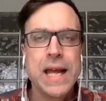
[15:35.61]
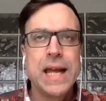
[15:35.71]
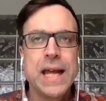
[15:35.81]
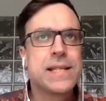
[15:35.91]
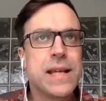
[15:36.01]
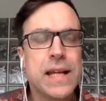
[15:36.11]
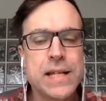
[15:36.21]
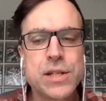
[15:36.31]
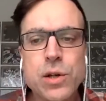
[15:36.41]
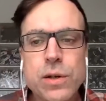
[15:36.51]
it's
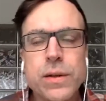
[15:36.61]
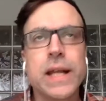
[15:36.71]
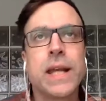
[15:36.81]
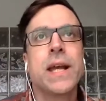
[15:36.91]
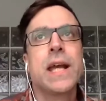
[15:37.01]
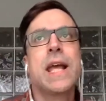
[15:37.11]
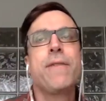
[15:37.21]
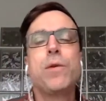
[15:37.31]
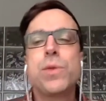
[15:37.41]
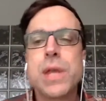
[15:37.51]
like,
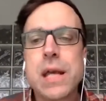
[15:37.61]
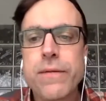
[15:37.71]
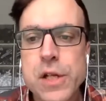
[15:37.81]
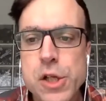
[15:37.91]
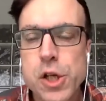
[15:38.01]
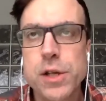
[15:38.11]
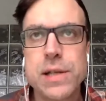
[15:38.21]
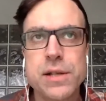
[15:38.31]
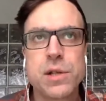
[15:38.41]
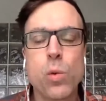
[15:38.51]
if you think of it just
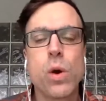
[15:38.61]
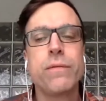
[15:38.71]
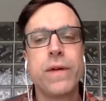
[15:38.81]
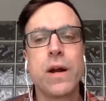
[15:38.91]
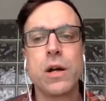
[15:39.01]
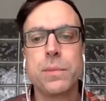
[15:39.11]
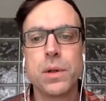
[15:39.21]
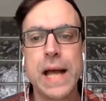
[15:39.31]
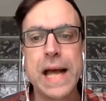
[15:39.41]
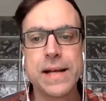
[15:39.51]
as the one
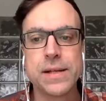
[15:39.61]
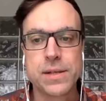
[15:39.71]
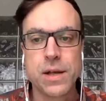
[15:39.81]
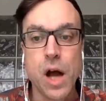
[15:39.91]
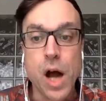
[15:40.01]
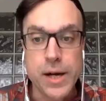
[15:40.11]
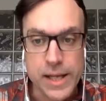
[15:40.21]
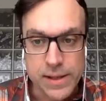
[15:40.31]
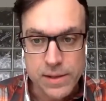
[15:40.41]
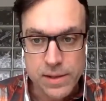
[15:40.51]
variable as
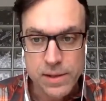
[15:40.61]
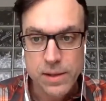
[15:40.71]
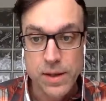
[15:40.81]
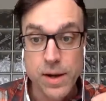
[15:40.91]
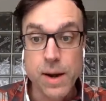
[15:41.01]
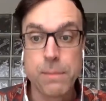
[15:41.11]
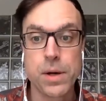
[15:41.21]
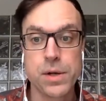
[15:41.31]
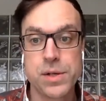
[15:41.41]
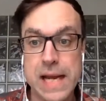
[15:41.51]
audience
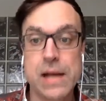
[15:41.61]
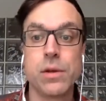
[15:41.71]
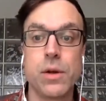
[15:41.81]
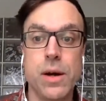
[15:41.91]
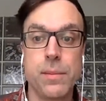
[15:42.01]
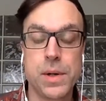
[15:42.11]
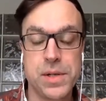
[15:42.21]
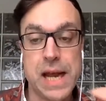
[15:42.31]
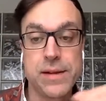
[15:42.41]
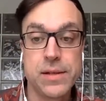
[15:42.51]
numbers, download numbers,
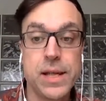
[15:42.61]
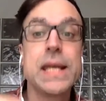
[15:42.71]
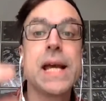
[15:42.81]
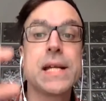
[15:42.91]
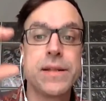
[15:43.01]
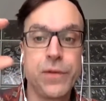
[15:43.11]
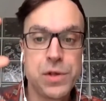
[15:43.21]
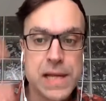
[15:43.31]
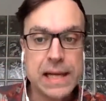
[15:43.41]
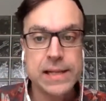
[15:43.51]
and like, yes, if you
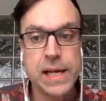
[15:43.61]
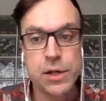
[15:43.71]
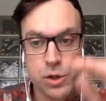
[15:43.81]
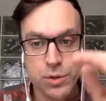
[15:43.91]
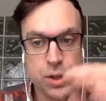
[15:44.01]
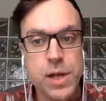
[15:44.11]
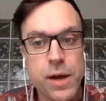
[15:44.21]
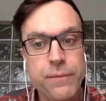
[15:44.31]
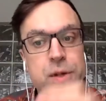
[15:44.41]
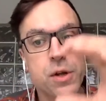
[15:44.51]
stack 10 shows on
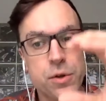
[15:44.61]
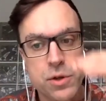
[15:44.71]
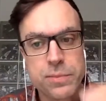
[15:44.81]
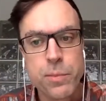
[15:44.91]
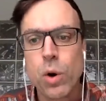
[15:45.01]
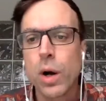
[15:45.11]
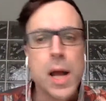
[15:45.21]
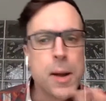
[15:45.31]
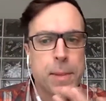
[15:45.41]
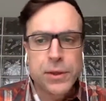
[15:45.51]
top of each other, there's more,
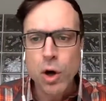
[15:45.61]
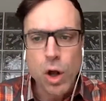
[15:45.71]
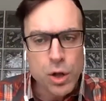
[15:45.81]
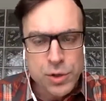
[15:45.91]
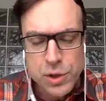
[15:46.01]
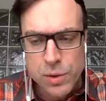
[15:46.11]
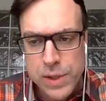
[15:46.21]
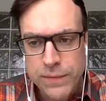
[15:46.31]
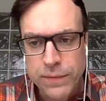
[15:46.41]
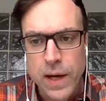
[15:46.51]
but they're all so
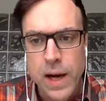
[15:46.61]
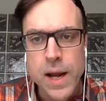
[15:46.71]
different.